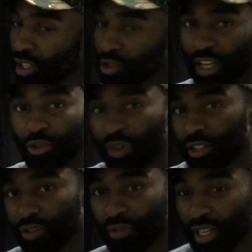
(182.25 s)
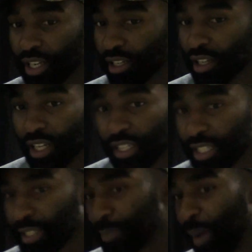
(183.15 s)
So I just wanted to really
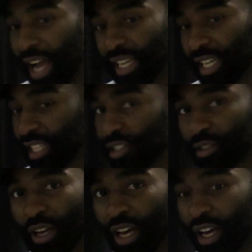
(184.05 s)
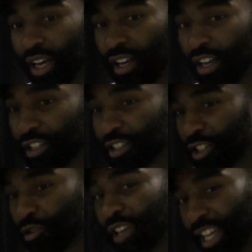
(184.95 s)
just inspire kids uh,
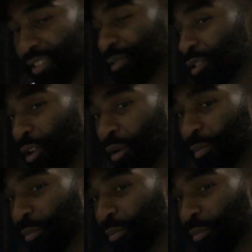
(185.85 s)
just to get, you know,